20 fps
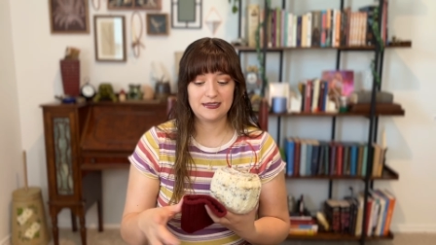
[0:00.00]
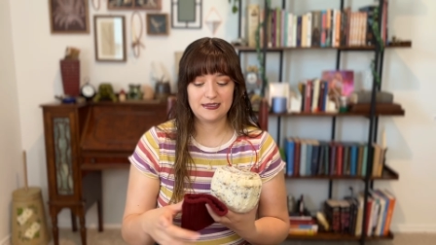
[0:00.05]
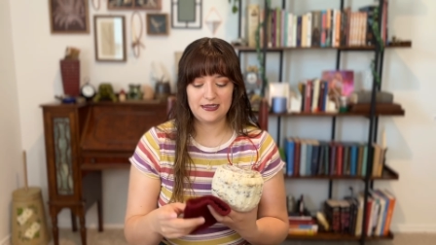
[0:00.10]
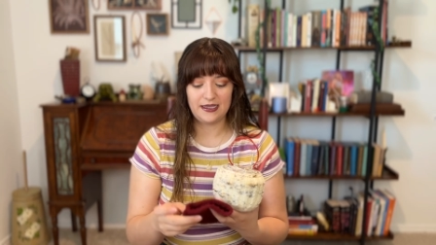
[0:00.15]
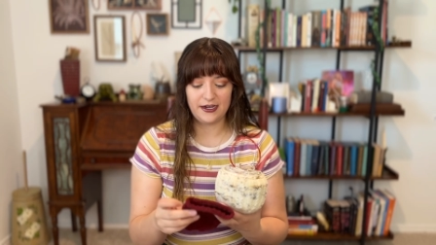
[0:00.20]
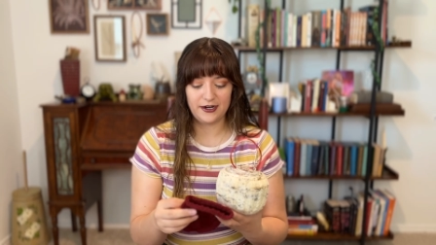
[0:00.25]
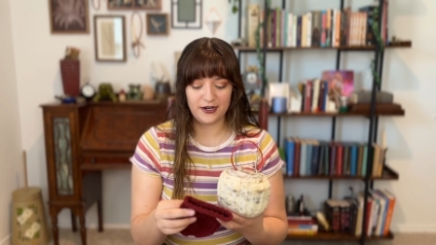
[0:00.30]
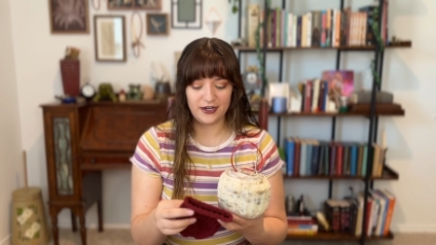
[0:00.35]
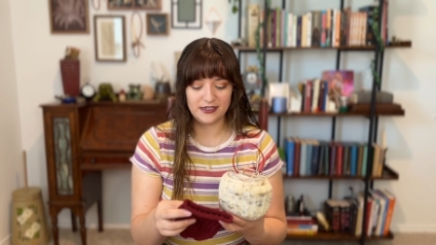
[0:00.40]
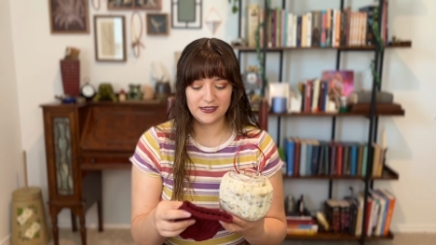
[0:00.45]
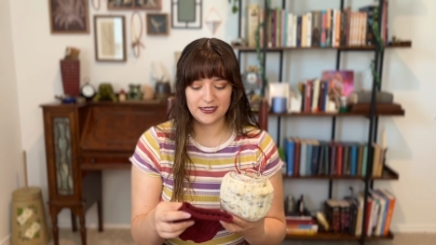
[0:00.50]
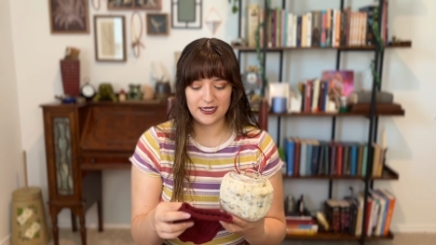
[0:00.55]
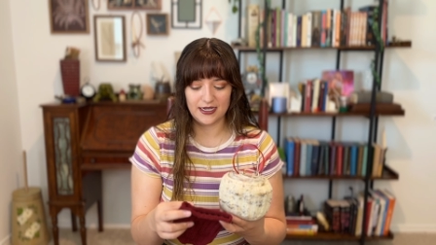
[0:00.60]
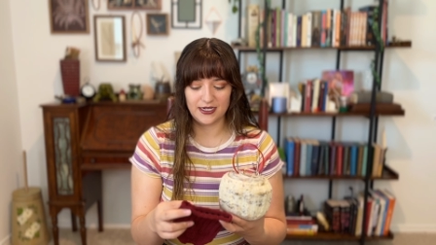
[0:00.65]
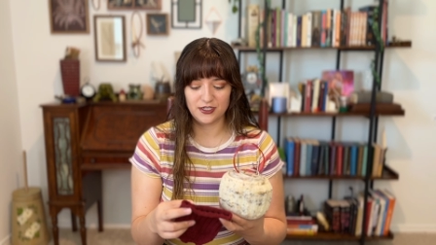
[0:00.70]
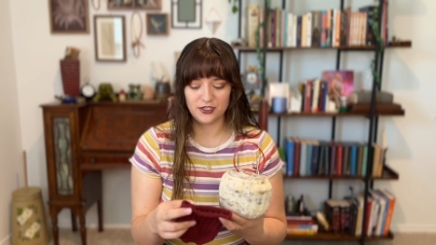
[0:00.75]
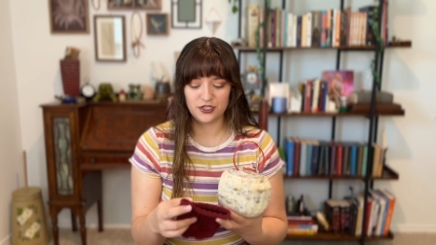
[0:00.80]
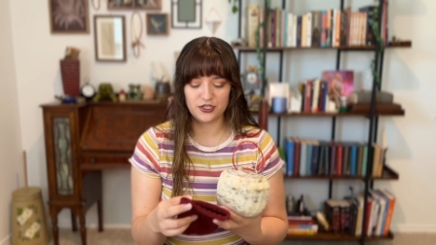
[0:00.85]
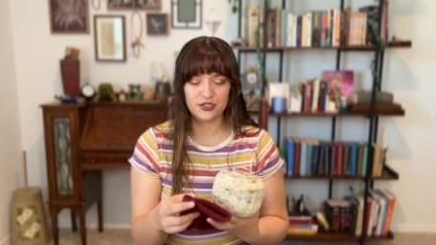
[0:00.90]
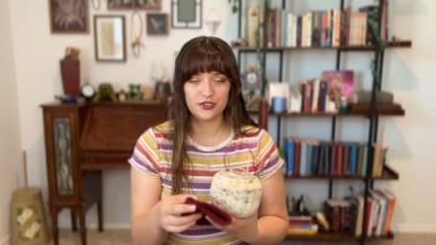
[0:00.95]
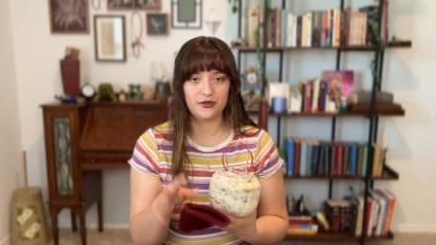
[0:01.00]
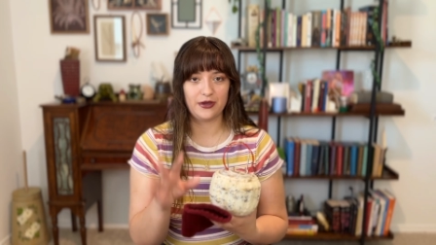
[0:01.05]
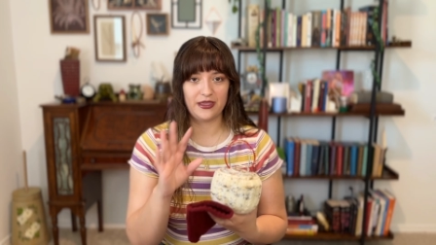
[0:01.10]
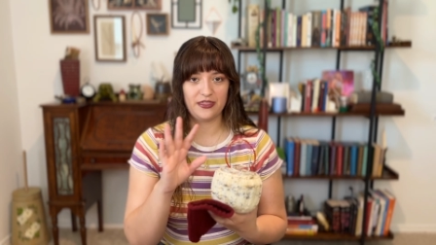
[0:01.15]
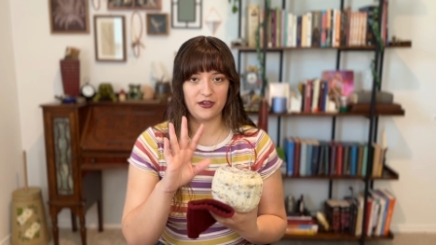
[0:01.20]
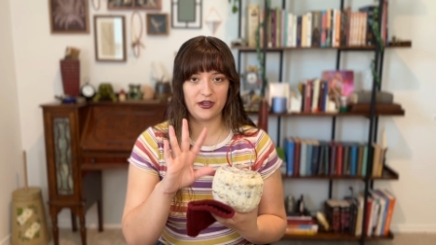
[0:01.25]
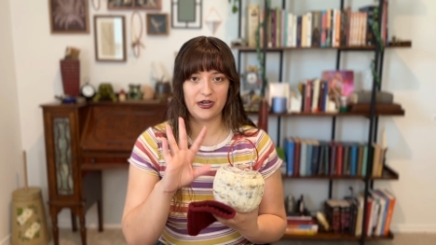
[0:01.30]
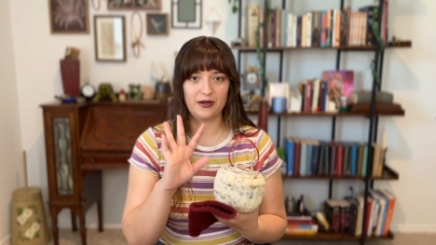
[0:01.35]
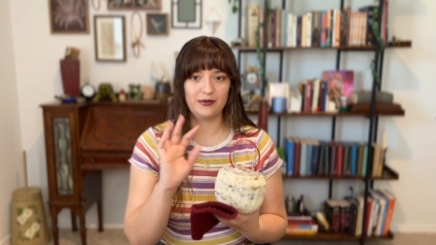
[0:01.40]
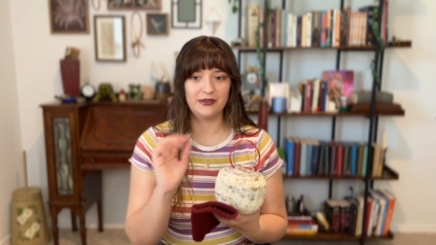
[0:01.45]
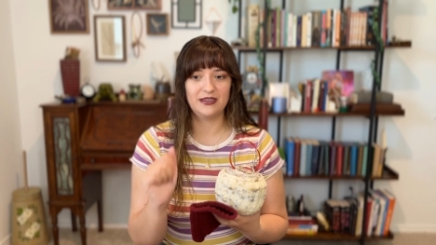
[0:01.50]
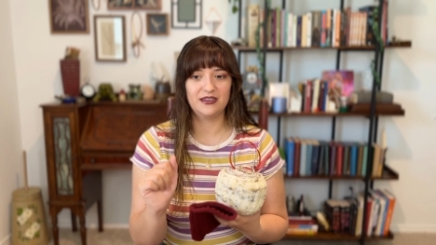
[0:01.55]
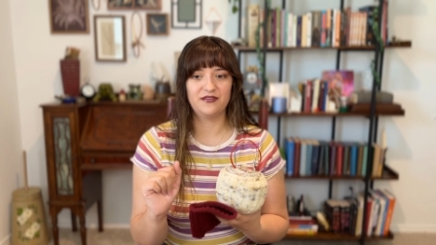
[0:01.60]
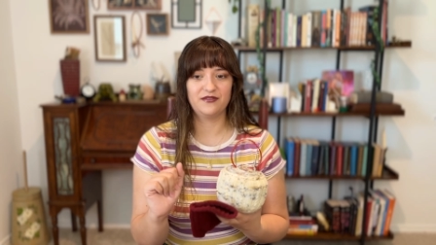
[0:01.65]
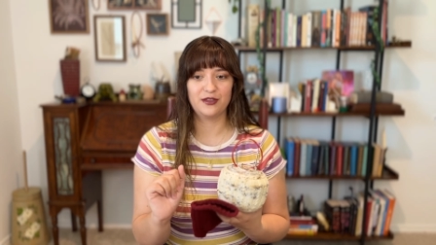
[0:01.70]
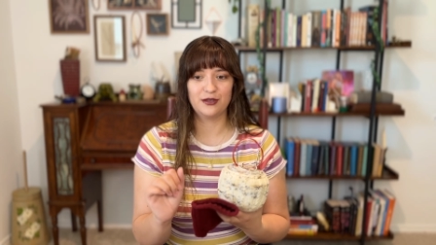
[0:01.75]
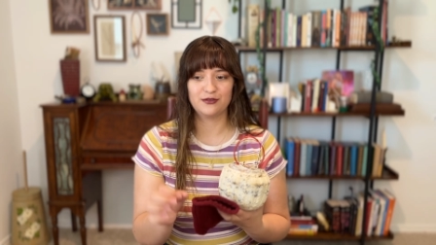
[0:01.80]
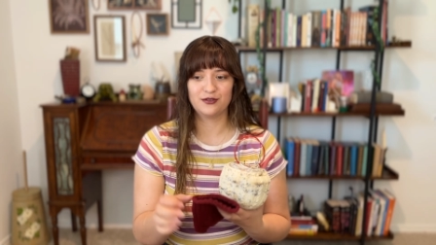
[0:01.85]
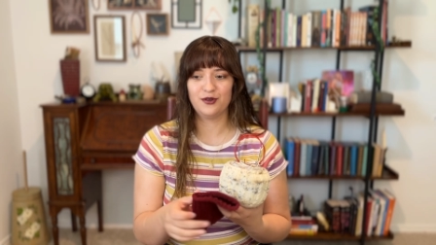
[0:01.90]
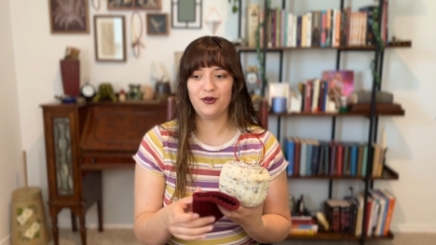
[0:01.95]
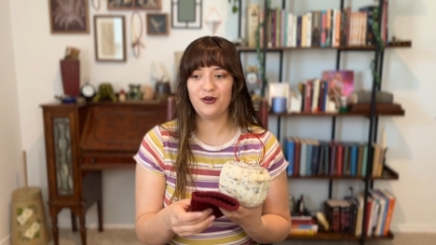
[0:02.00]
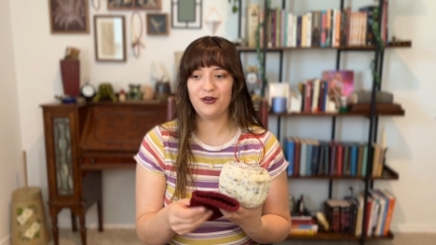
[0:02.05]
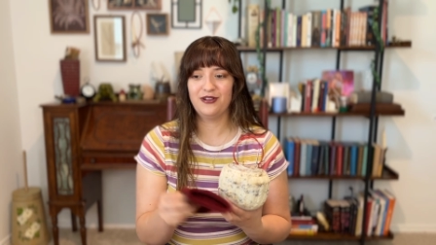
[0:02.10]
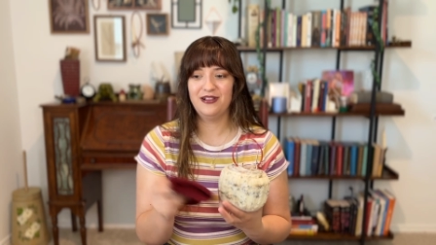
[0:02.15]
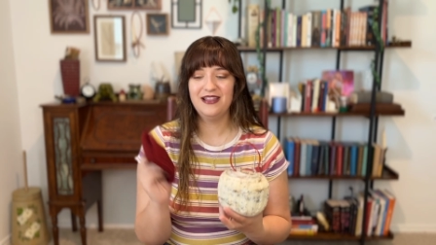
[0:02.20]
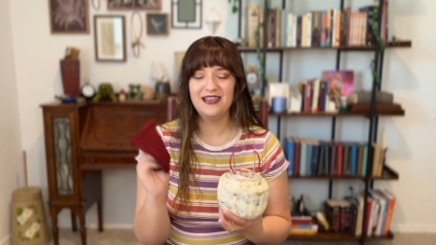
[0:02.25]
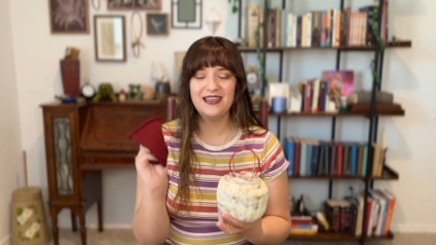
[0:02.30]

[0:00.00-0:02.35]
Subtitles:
they are untouched, so I thought I would leave those whole